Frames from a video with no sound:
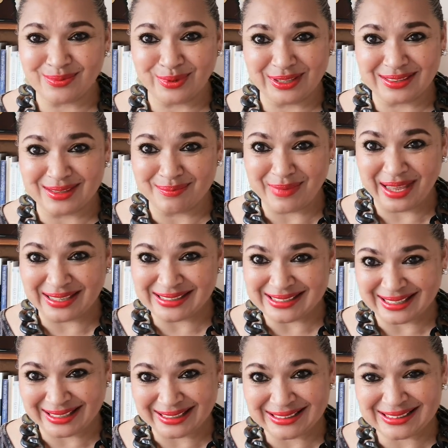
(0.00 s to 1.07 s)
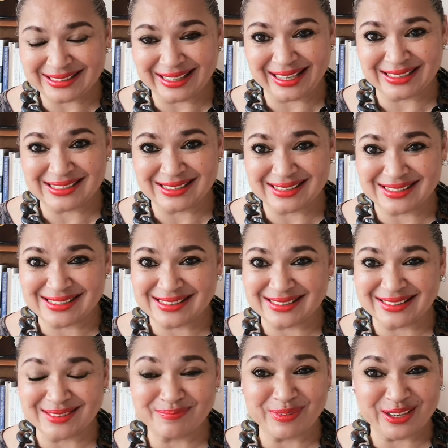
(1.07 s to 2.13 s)
with the mandate that
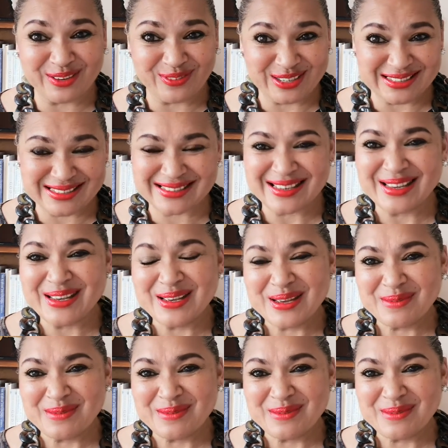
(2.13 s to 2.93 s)
Hester, previous